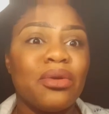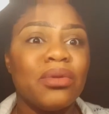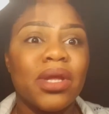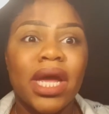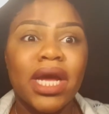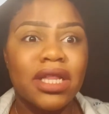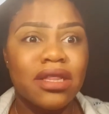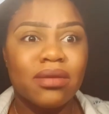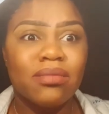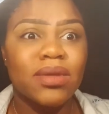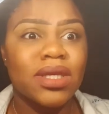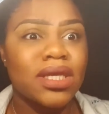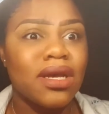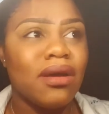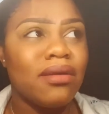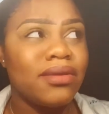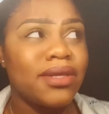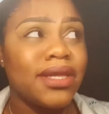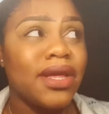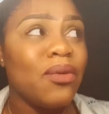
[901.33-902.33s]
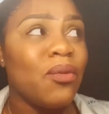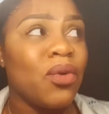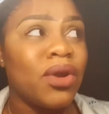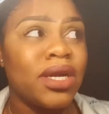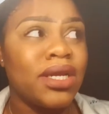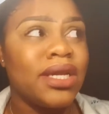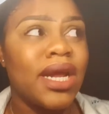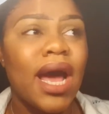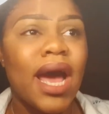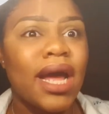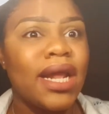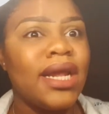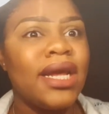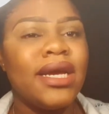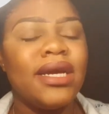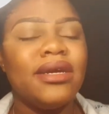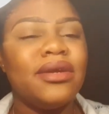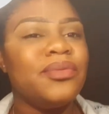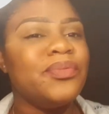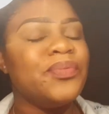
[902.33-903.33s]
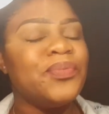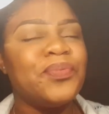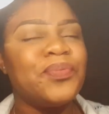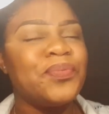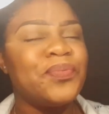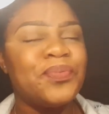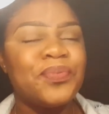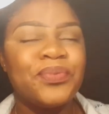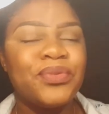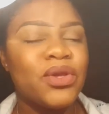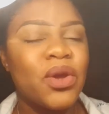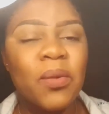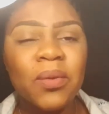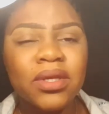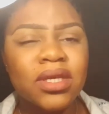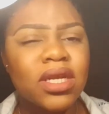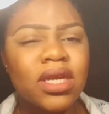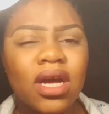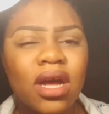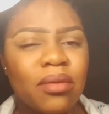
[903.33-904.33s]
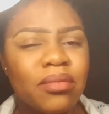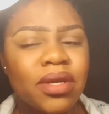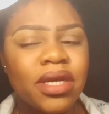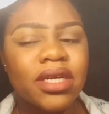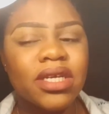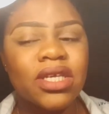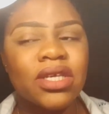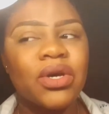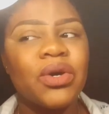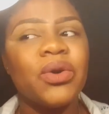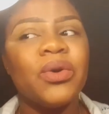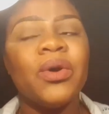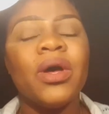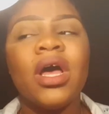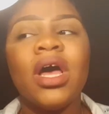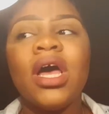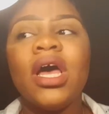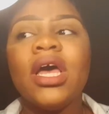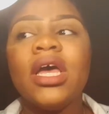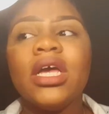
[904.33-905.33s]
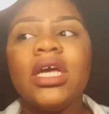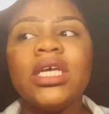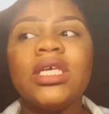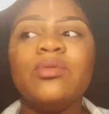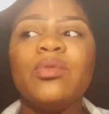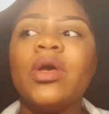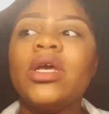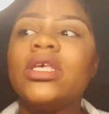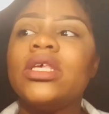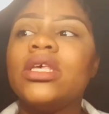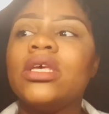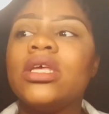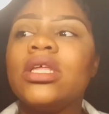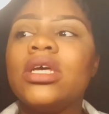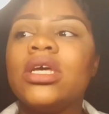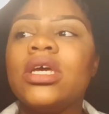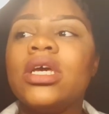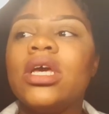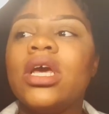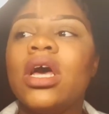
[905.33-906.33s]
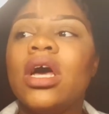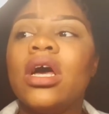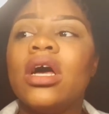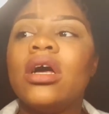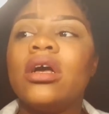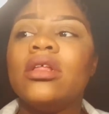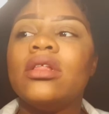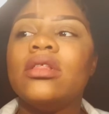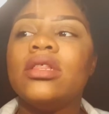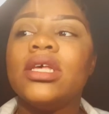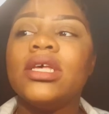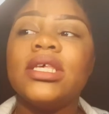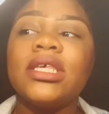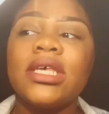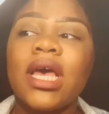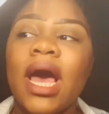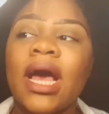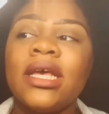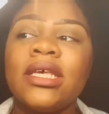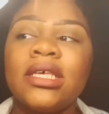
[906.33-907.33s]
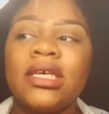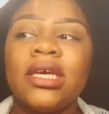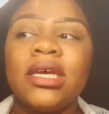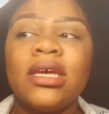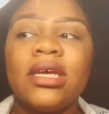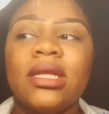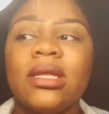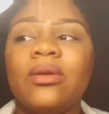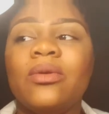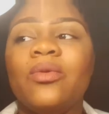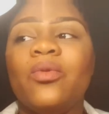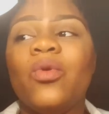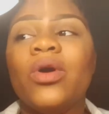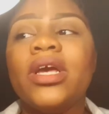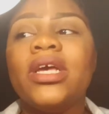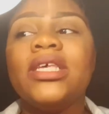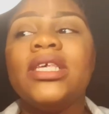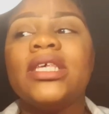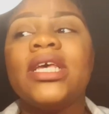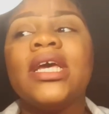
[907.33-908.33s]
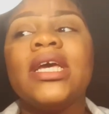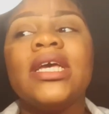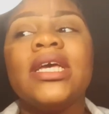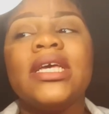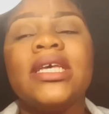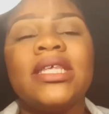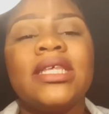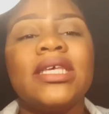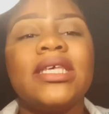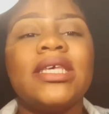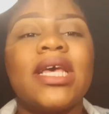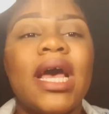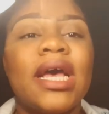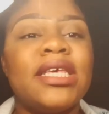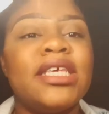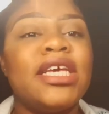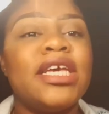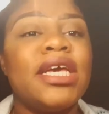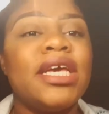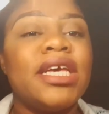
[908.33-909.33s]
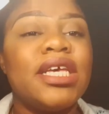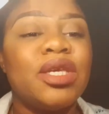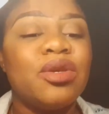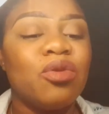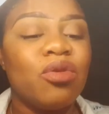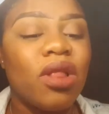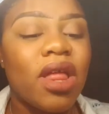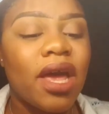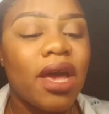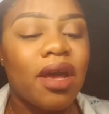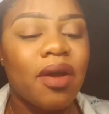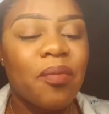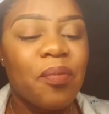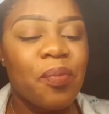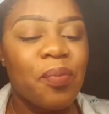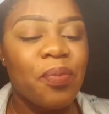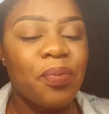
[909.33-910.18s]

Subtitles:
they don't like themselves. They want to die. Like, no one's going to come here. So he's basically disguising, what he's saying is disguising his, like,